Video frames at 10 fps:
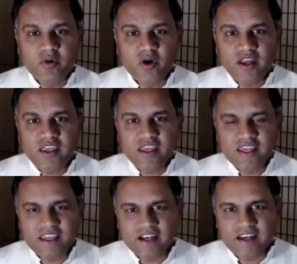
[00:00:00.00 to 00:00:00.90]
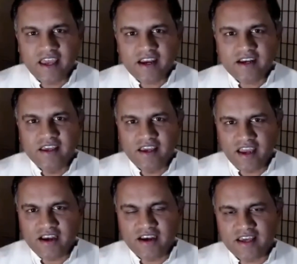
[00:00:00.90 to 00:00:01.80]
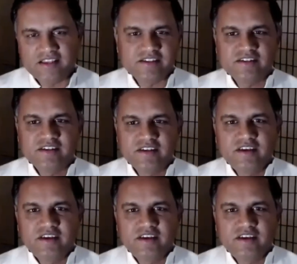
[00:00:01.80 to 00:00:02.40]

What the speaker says: body intact and nice.